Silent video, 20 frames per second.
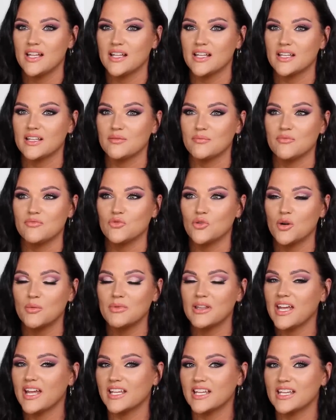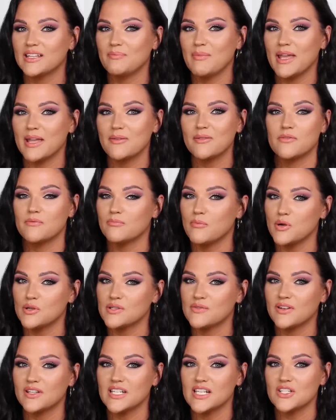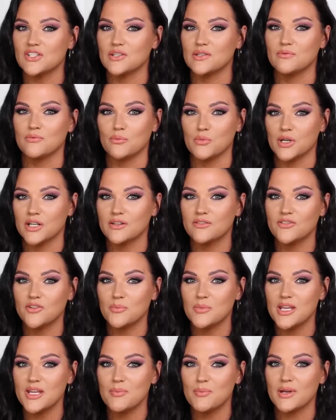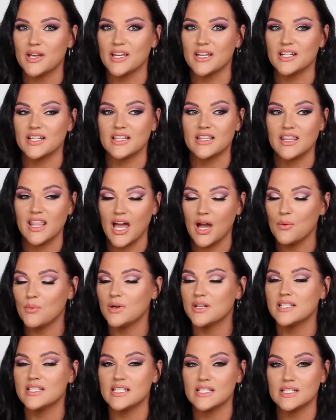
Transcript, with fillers: Like, normally I can make most foundation work for me, but that one